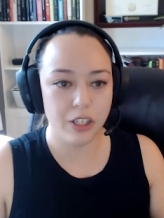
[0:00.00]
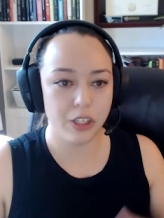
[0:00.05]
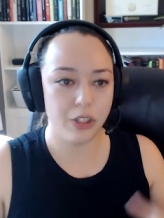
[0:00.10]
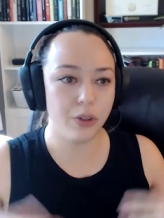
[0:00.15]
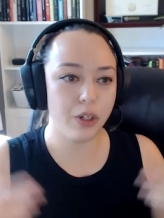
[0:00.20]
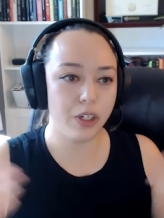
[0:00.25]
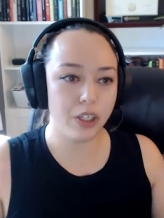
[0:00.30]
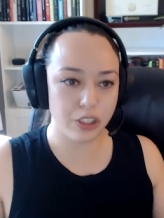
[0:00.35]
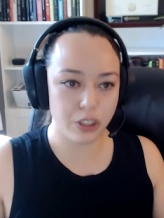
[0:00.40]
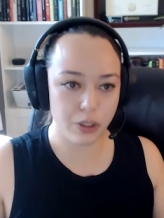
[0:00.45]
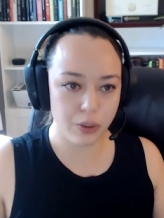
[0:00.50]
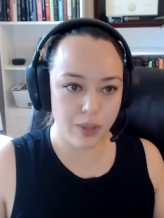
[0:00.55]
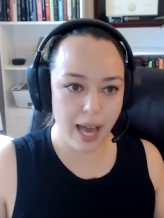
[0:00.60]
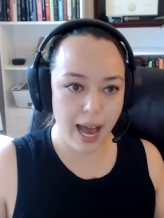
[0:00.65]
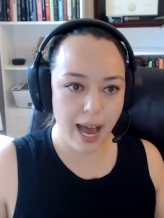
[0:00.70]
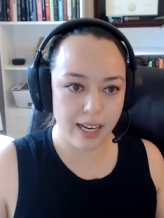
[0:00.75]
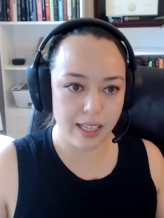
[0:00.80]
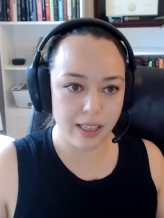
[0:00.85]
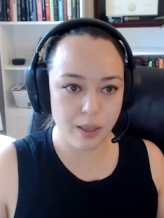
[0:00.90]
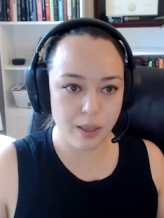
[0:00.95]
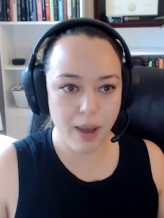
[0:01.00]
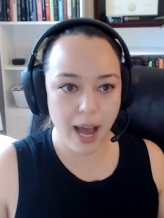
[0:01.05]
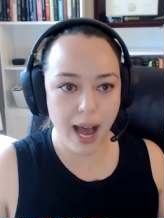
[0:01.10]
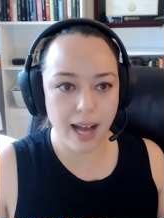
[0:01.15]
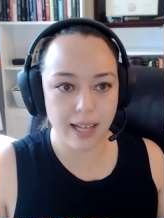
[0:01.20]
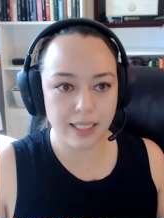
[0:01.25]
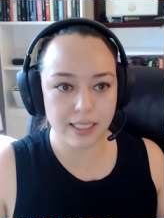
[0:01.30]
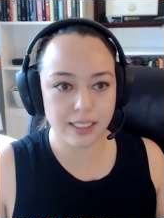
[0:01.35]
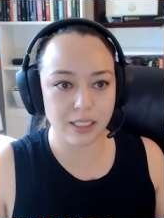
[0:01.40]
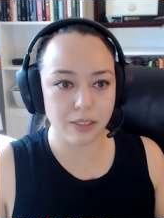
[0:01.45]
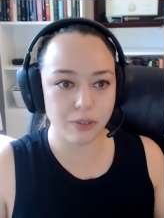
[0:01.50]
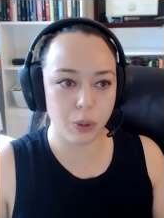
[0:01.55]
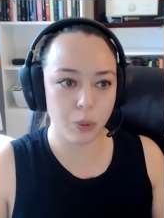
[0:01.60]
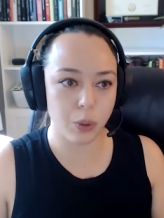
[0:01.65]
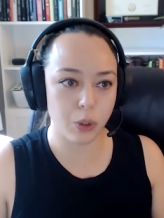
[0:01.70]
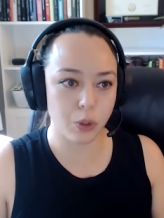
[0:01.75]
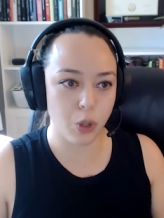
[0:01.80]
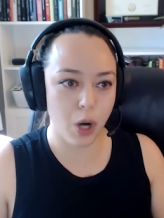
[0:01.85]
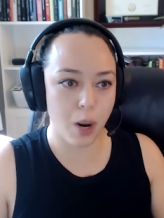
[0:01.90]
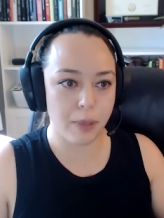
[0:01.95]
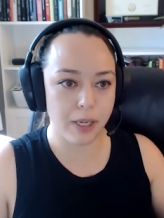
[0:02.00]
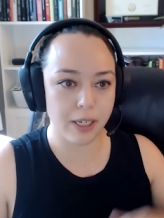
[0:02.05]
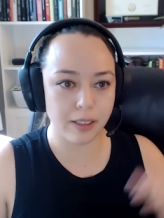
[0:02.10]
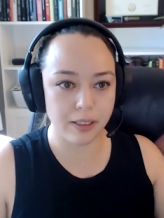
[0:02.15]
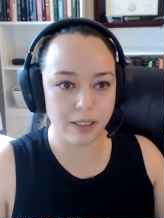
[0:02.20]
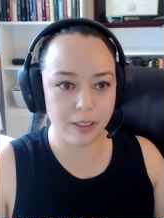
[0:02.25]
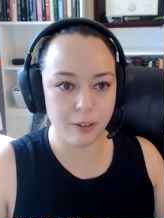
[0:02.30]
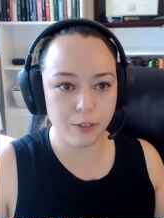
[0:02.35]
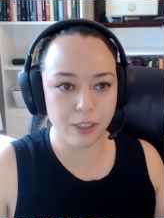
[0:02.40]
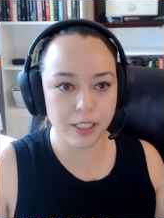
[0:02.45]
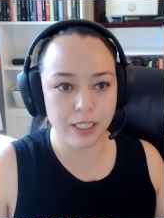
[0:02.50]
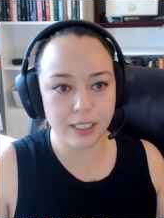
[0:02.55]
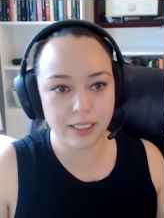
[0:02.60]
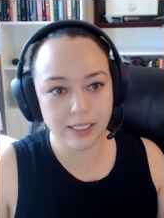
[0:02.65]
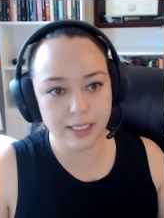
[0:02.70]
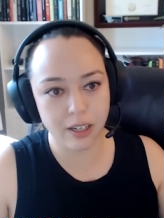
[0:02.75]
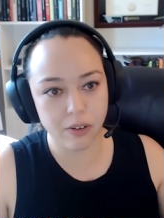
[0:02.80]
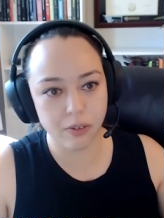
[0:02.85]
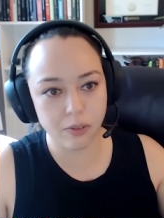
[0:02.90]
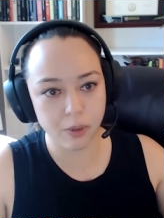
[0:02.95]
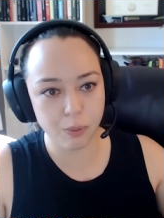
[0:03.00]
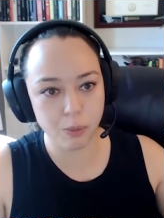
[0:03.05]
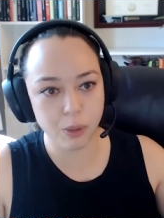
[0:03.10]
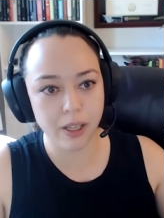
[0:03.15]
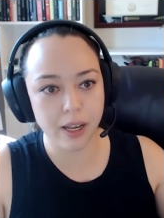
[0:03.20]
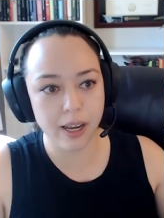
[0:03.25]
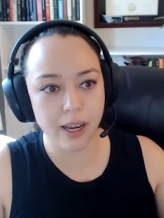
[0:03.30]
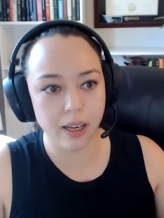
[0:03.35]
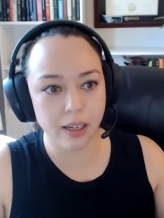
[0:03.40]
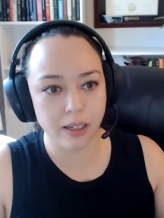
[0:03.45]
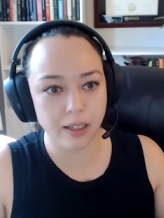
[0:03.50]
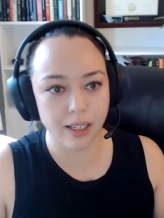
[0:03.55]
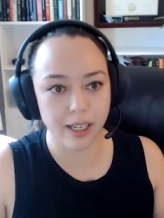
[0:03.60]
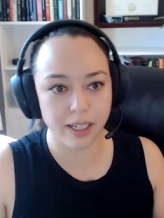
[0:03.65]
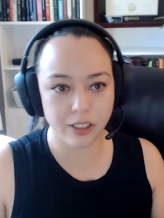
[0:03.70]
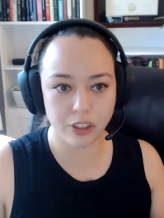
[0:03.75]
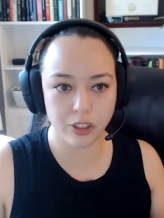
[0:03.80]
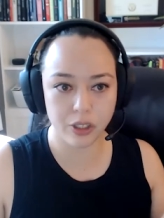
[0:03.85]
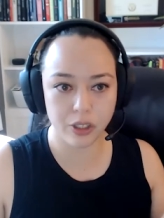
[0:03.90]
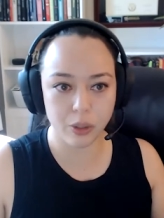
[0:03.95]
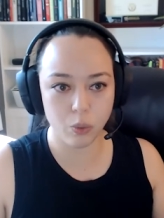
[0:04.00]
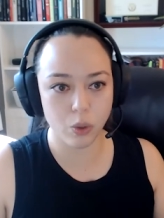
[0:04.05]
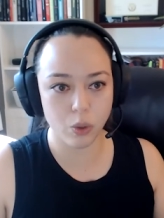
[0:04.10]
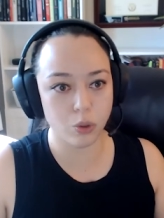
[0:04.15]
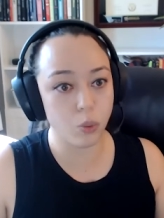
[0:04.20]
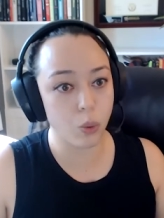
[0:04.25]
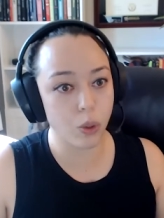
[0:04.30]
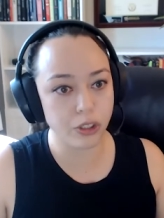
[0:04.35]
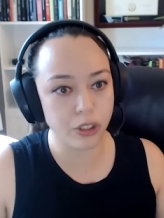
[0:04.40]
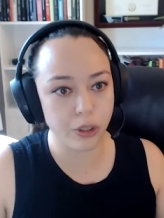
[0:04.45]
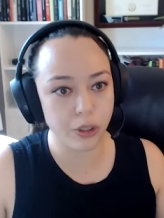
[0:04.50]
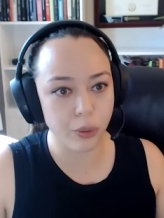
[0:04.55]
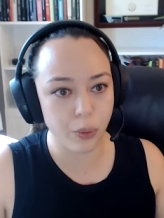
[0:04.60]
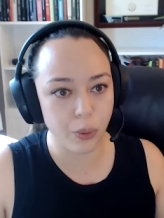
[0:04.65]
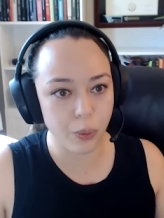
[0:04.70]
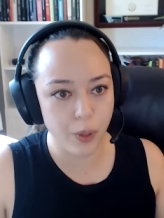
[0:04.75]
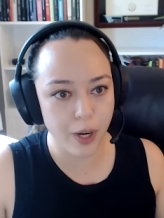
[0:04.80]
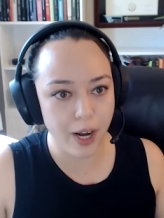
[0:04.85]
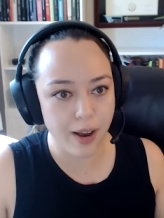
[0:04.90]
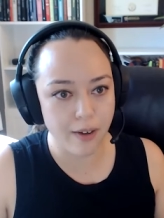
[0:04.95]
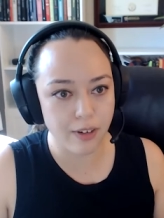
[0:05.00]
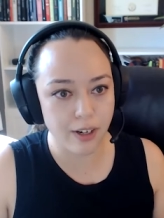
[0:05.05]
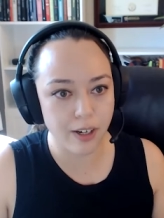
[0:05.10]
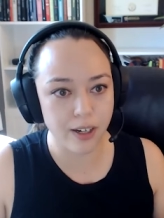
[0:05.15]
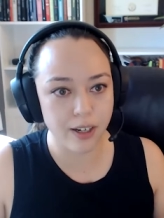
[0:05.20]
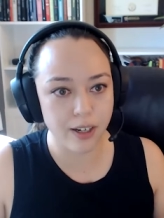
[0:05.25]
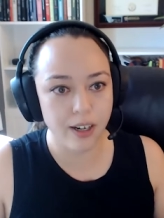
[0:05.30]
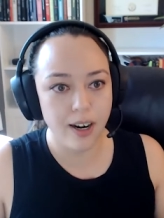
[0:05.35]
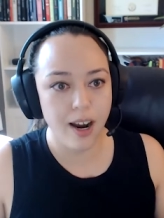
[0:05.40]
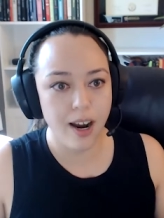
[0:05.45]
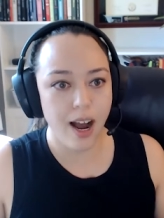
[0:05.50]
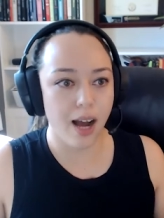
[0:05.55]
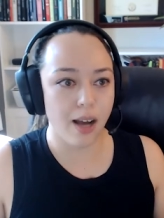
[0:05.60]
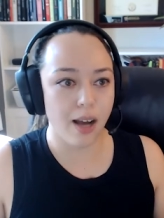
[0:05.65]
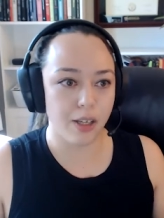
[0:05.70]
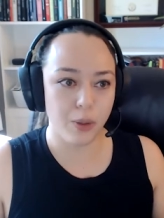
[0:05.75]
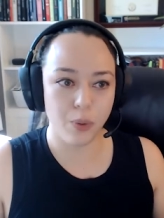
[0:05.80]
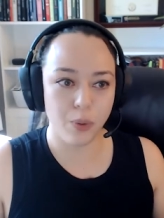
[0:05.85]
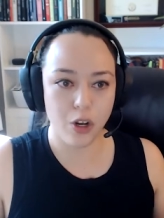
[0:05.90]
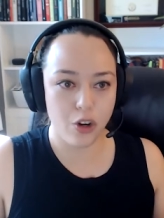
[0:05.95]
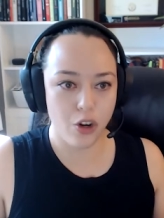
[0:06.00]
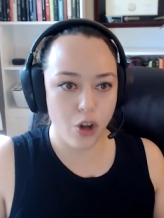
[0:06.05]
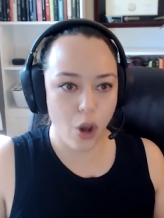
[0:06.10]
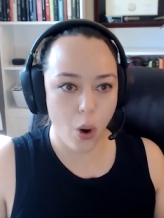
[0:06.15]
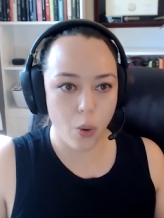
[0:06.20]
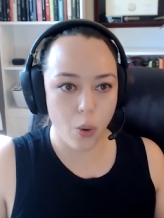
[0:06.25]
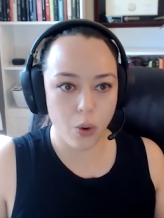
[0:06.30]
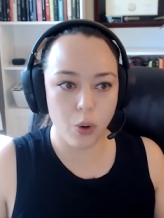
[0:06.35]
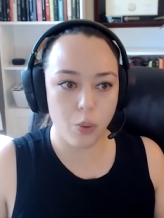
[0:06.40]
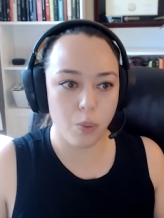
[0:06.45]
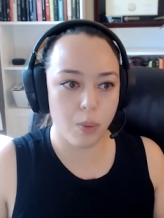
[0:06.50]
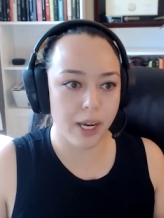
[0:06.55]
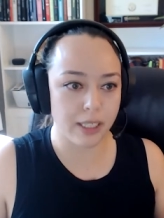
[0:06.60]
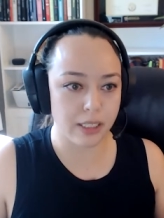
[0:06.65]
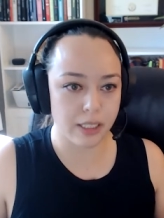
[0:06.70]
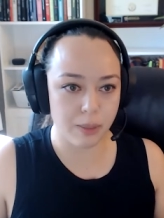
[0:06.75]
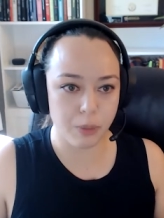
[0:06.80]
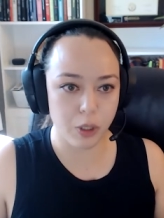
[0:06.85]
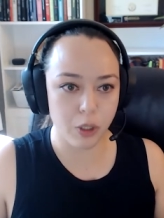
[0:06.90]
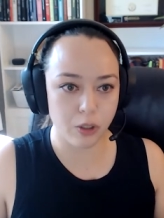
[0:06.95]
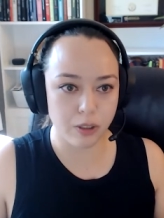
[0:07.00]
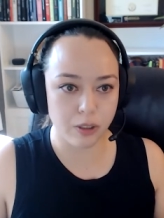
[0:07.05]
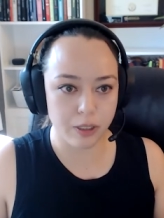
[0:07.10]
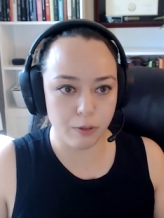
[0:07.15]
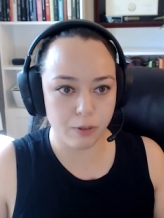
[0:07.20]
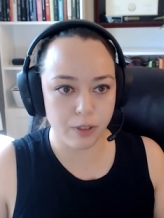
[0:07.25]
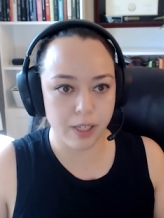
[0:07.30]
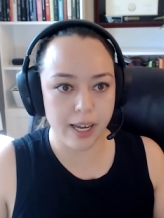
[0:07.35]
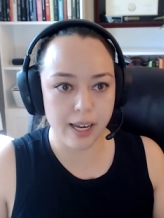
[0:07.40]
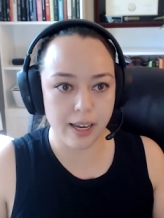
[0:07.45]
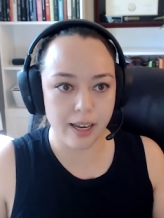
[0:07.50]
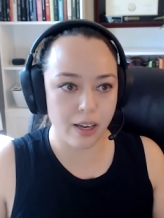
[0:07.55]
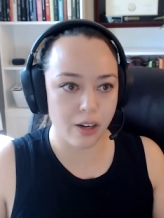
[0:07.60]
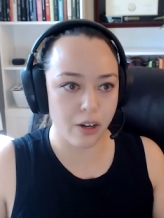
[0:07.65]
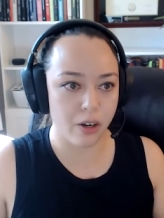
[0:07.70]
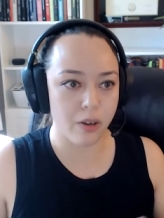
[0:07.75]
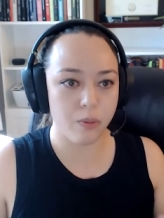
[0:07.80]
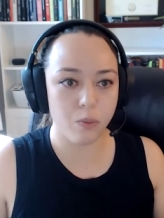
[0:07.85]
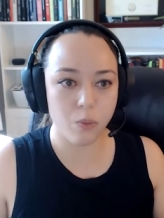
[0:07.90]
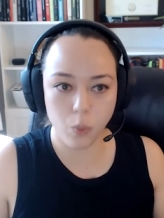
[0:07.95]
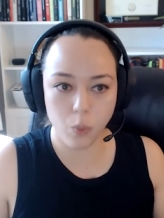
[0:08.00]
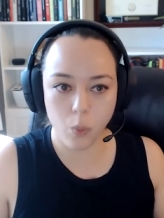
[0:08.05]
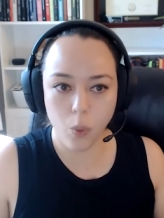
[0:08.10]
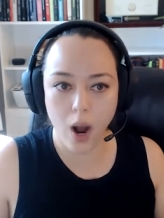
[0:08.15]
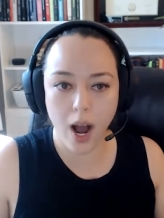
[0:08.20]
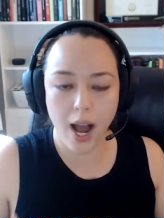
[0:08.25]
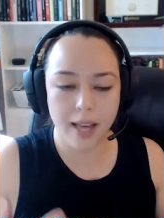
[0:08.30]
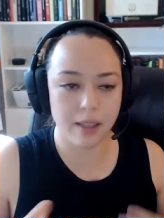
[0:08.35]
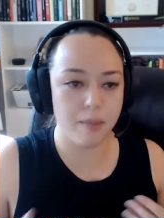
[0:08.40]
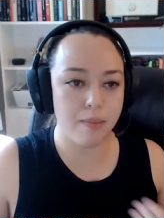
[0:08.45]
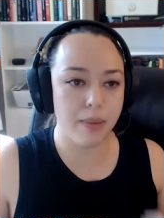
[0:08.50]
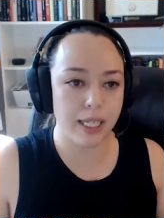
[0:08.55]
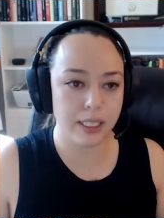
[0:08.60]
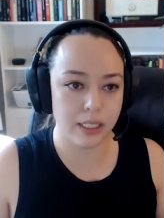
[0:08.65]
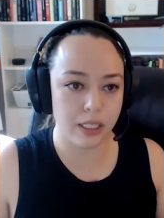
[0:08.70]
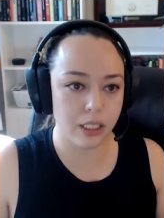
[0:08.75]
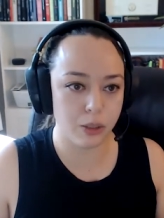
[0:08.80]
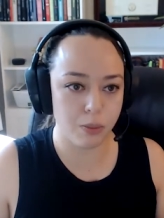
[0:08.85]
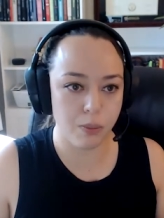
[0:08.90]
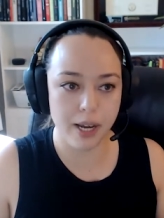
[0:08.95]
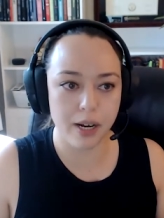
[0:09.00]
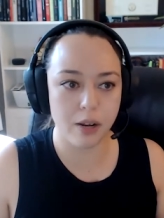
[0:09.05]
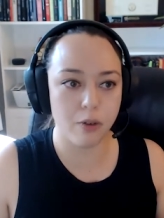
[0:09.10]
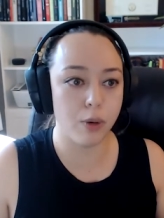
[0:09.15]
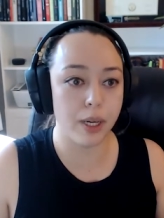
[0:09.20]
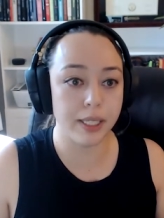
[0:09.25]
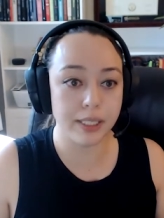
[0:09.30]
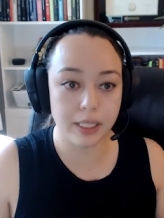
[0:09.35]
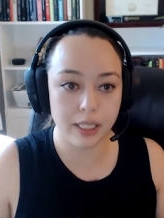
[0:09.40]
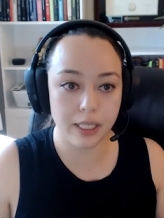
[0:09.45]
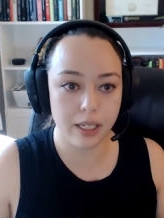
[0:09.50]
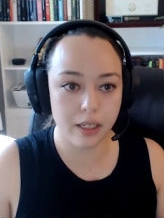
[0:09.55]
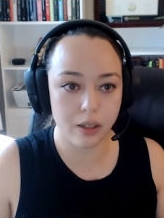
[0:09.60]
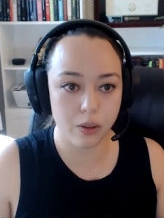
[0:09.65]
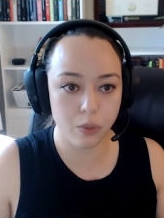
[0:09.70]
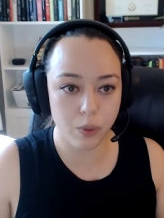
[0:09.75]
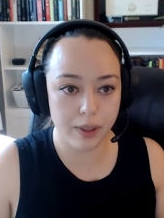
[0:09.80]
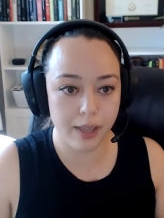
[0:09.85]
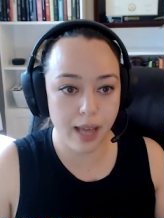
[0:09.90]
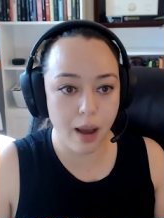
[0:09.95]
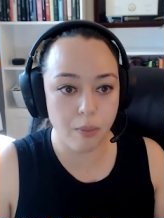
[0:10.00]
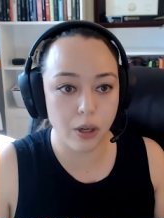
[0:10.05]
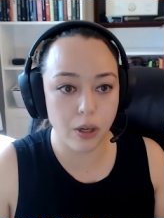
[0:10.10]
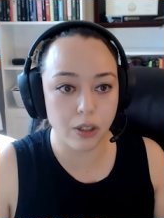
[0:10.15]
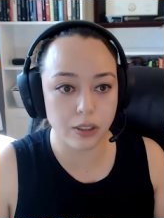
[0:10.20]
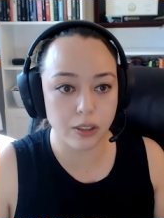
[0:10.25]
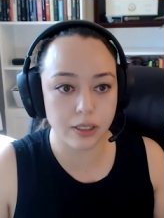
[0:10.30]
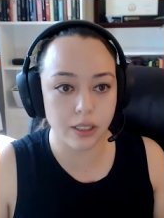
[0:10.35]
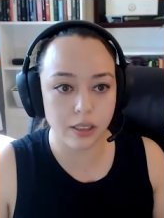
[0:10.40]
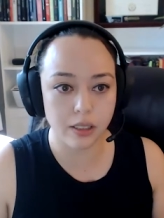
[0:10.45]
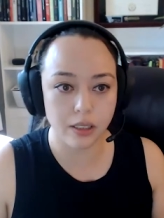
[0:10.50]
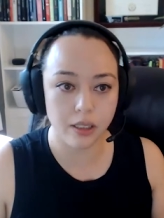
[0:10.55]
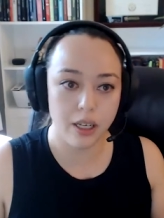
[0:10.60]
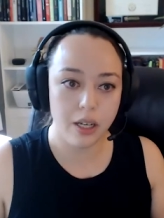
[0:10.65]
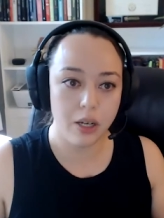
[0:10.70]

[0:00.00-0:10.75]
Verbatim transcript: You couldn't do that in the past if you were dropping leaflets out of a plane, like during World War II or whatever. Uh, you wouldn't know who picked up your leaflet and why the message might have resonated with that person.